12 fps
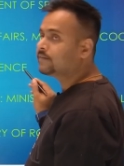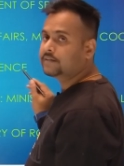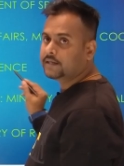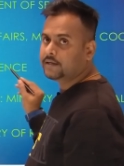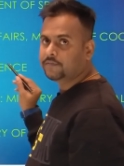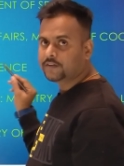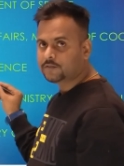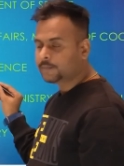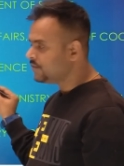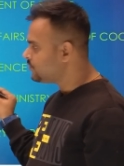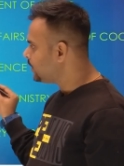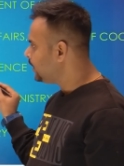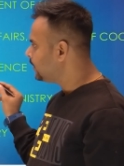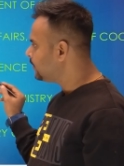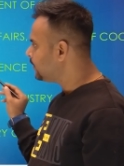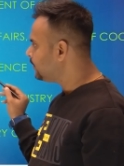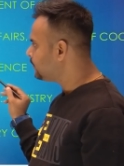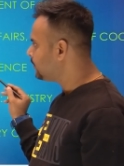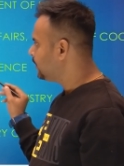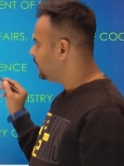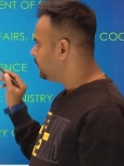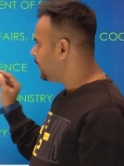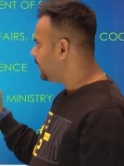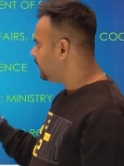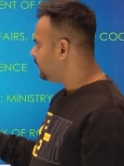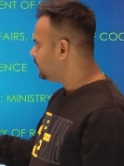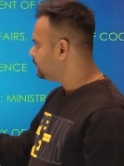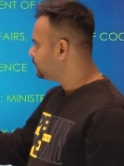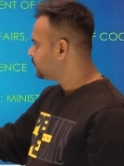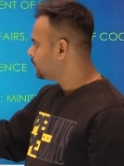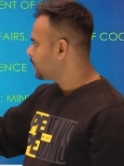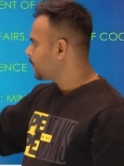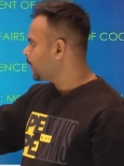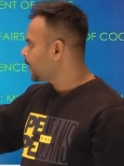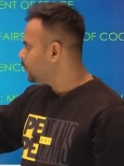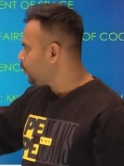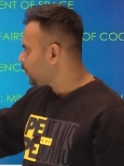Defense Ministry under his banner. Dr.